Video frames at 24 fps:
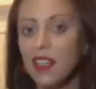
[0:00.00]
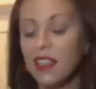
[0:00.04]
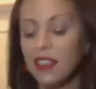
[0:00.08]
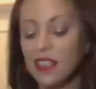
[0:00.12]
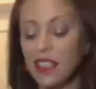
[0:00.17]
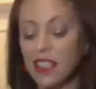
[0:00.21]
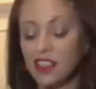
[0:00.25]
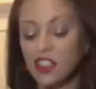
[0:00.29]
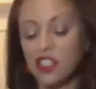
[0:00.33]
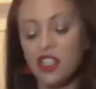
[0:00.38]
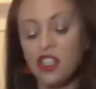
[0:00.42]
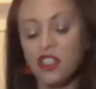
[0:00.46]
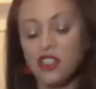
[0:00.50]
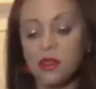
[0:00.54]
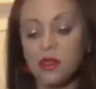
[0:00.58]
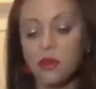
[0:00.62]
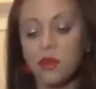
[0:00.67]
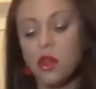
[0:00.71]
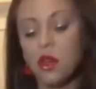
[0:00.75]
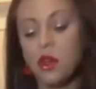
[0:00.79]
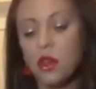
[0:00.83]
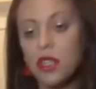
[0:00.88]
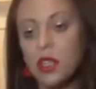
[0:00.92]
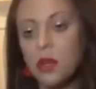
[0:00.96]
That's going to use some
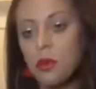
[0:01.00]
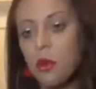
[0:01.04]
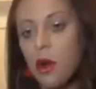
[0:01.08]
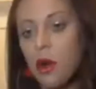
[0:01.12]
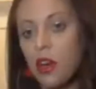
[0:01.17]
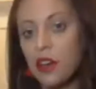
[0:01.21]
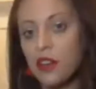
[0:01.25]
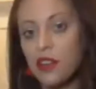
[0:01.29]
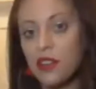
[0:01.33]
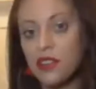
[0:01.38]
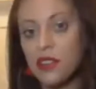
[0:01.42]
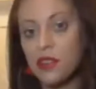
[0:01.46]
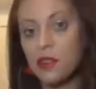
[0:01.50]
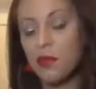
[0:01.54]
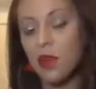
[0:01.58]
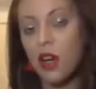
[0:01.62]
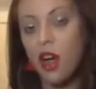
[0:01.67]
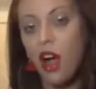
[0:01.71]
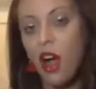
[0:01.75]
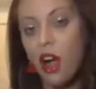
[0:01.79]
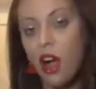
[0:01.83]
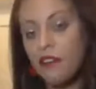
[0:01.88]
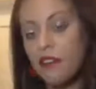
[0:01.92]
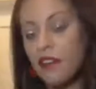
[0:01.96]
coconut water, some
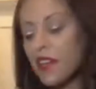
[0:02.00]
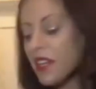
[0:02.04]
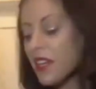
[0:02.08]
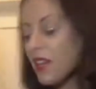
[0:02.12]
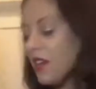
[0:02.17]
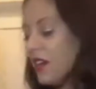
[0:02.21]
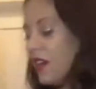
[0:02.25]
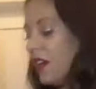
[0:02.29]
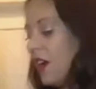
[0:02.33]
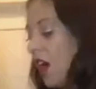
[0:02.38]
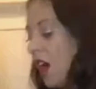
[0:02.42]
coffee,